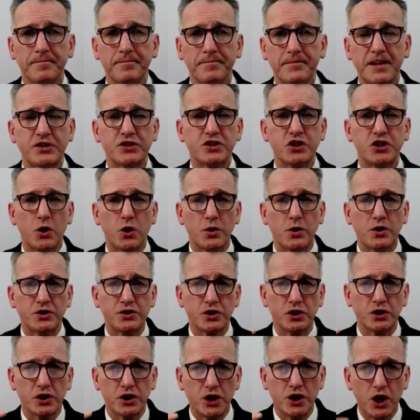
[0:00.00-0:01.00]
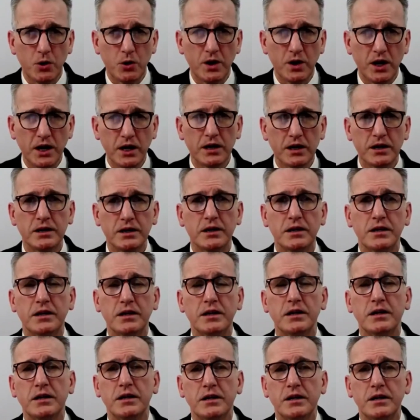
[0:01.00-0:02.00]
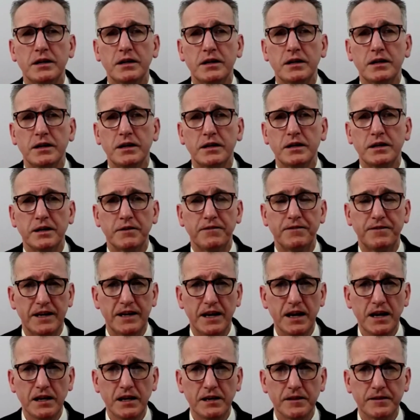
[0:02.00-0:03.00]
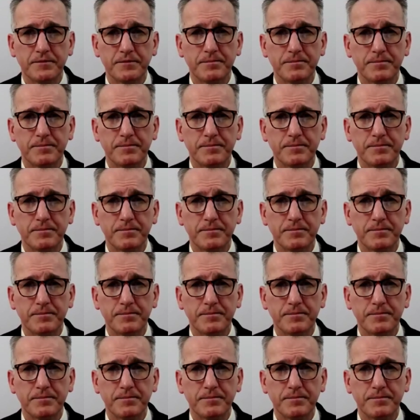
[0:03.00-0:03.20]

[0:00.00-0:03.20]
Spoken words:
that's going to lower the fear